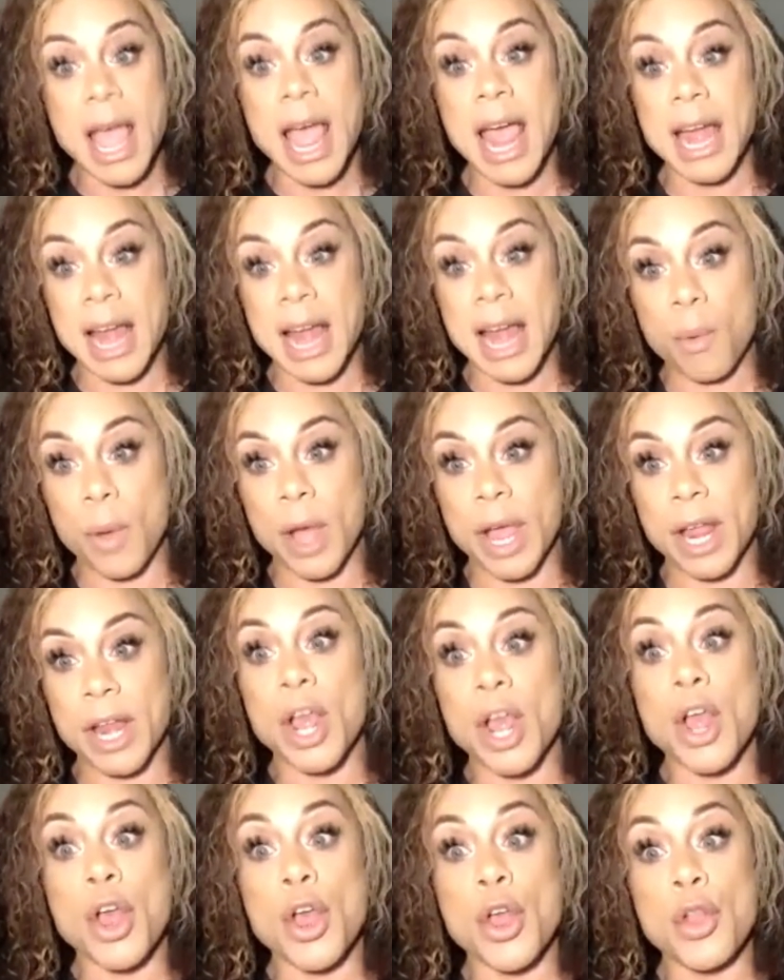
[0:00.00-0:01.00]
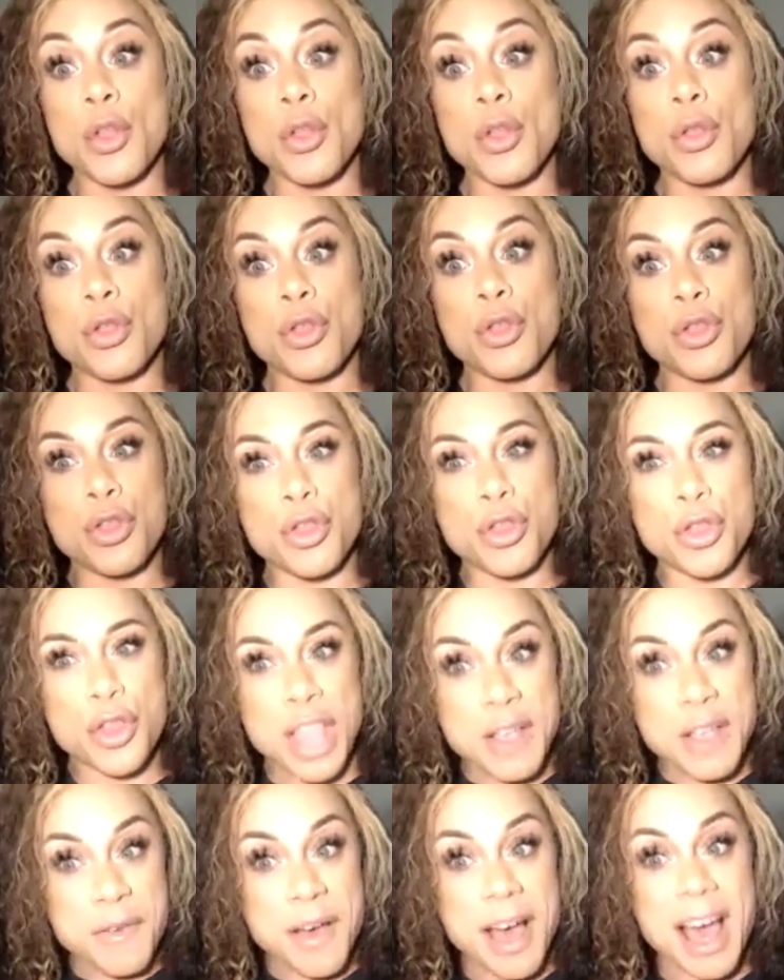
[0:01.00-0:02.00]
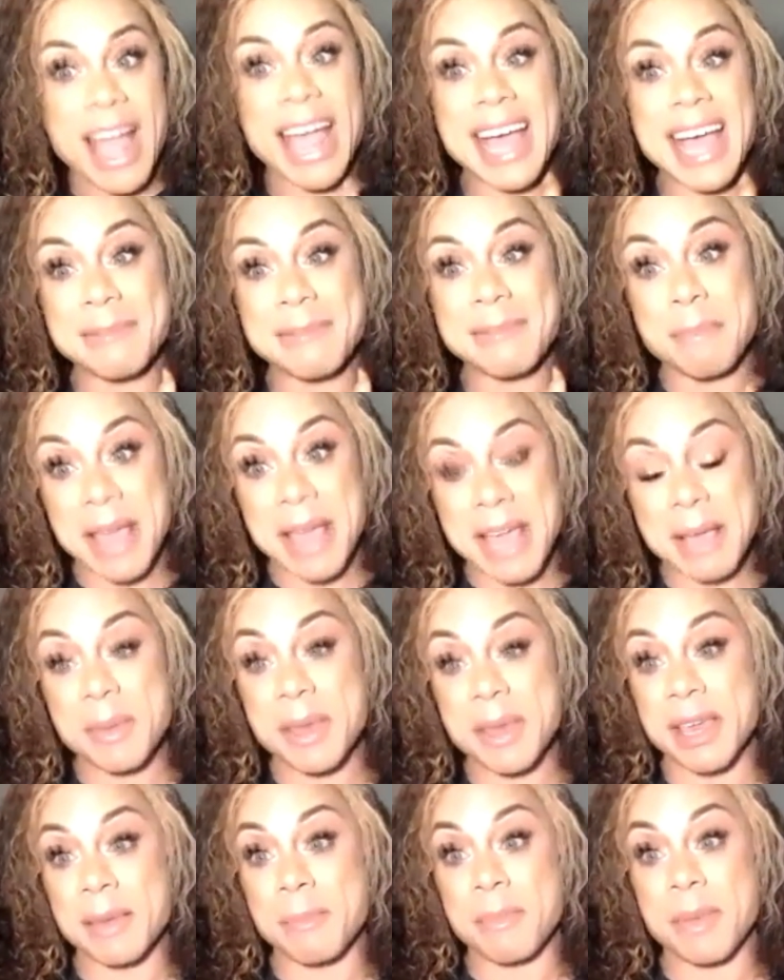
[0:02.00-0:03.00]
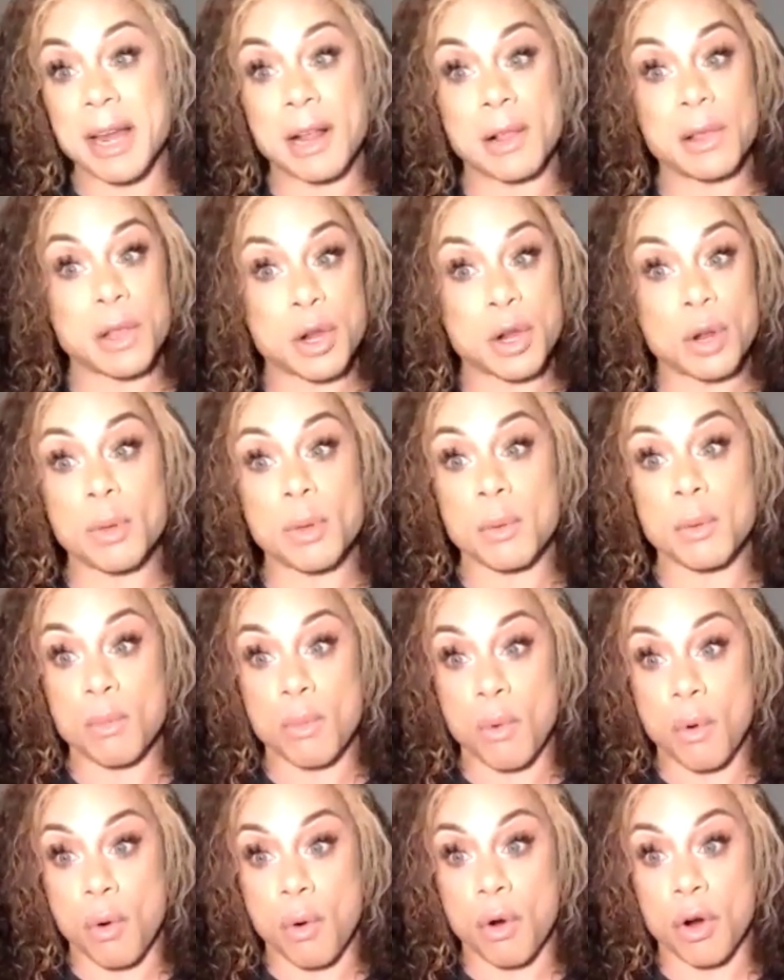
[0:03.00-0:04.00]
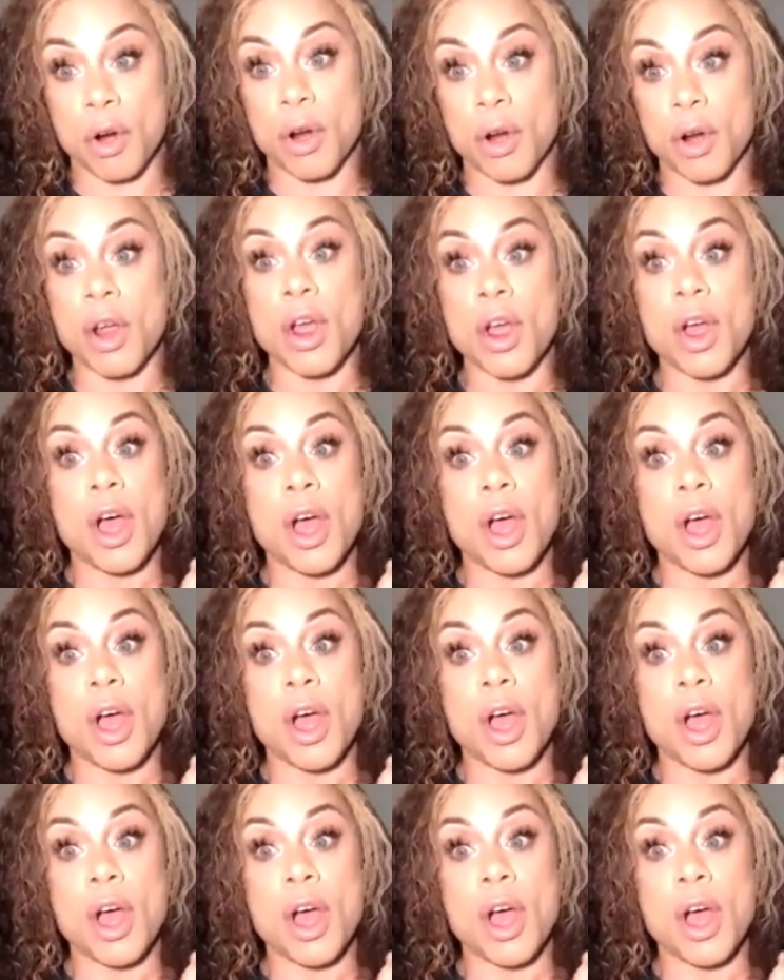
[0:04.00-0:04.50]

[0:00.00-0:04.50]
and I went, if I had maybe been a little bit more